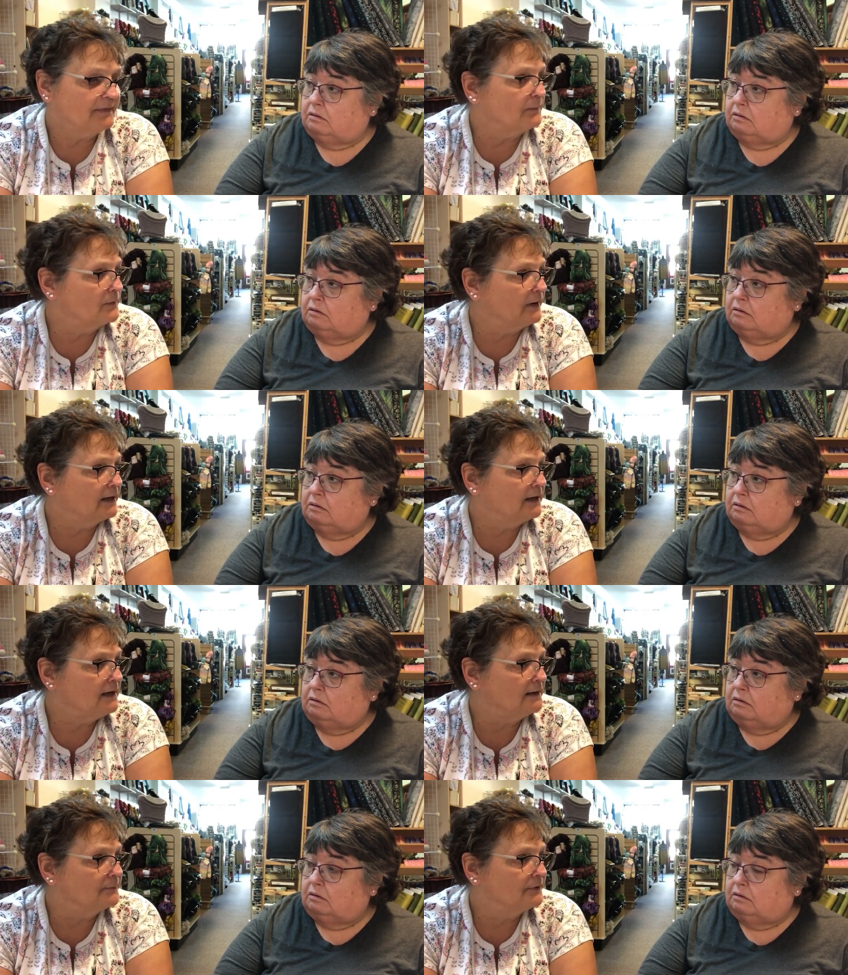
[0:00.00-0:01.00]
Speaker 1: that we want to
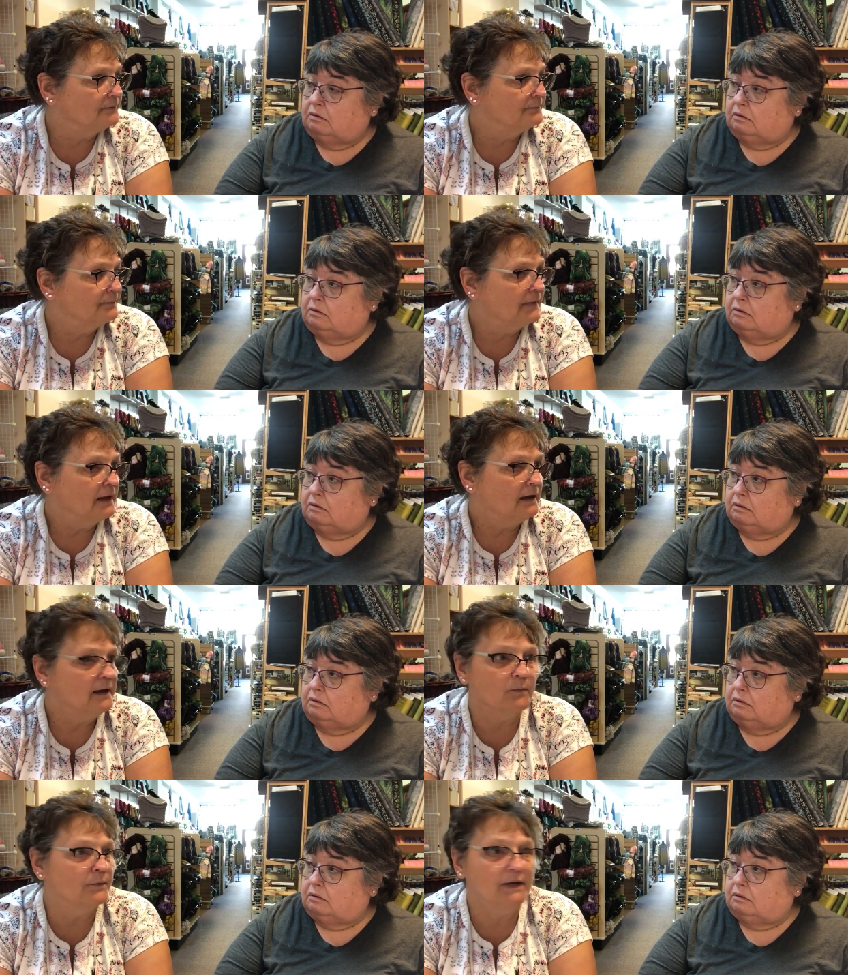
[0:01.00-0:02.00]
keep.
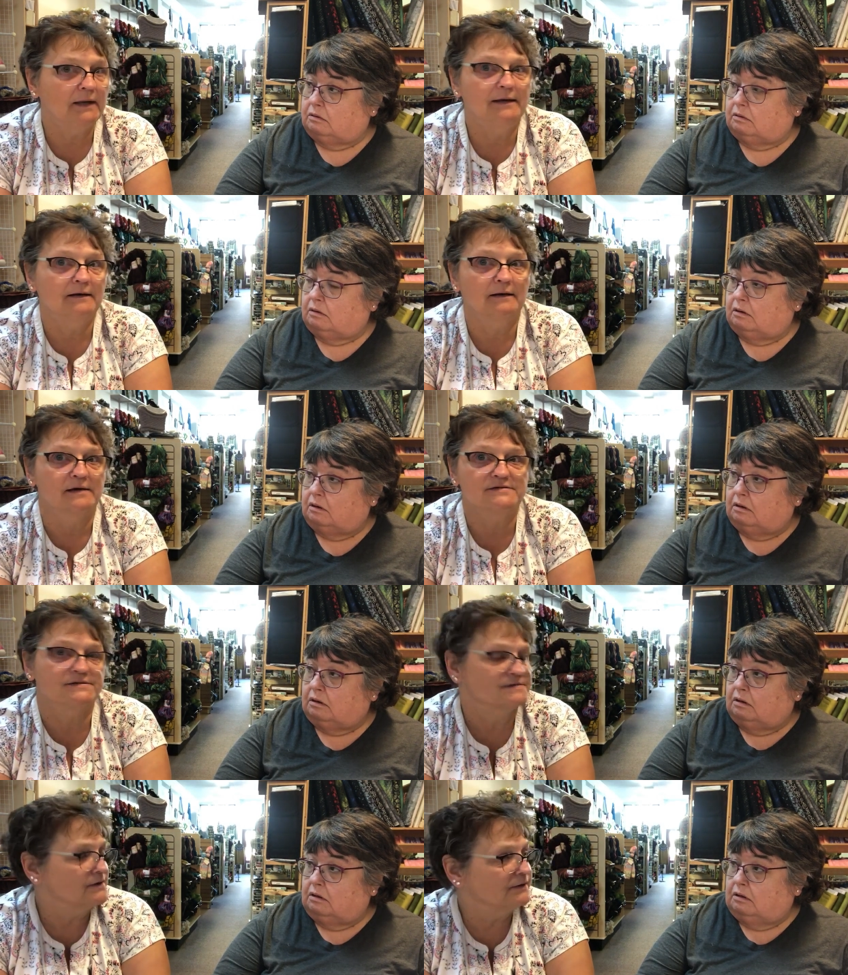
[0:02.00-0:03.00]
It didn't
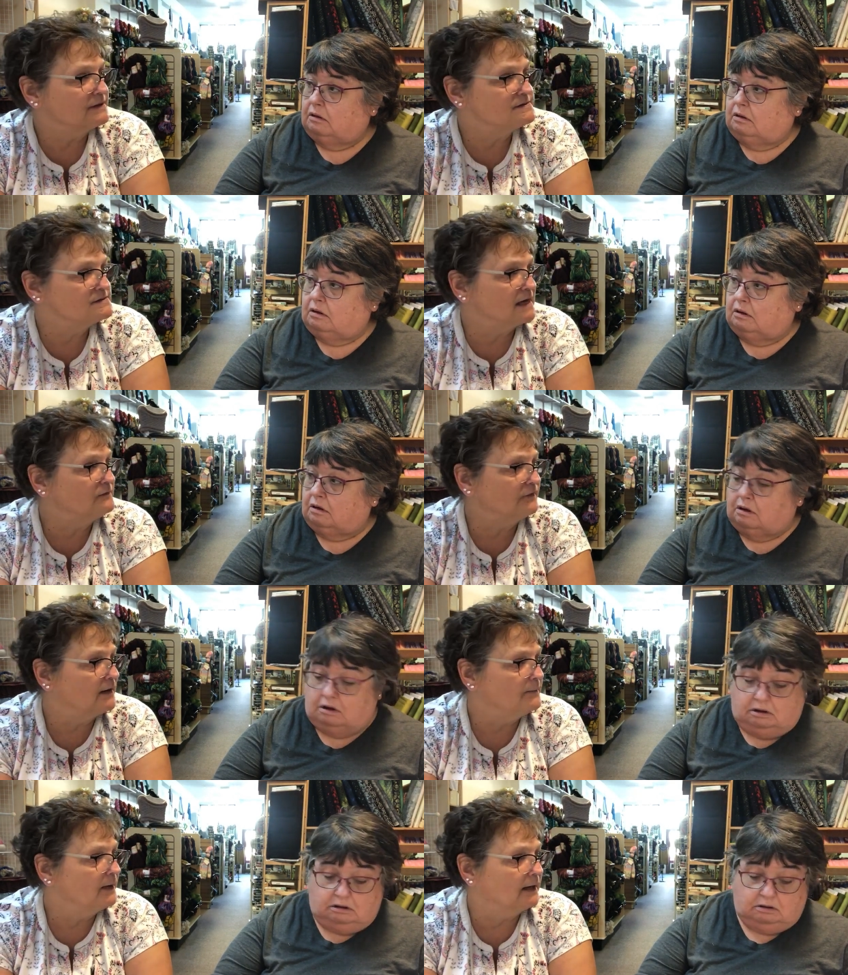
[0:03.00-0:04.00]
necessarily save
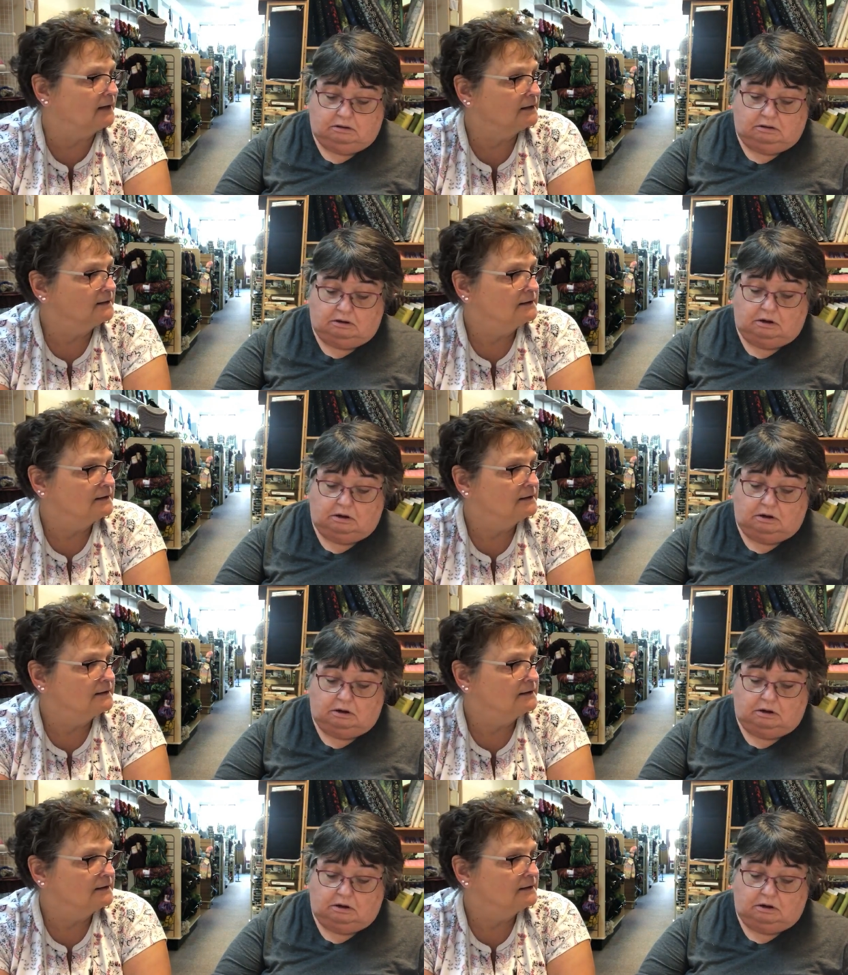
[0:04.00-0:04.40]
any money.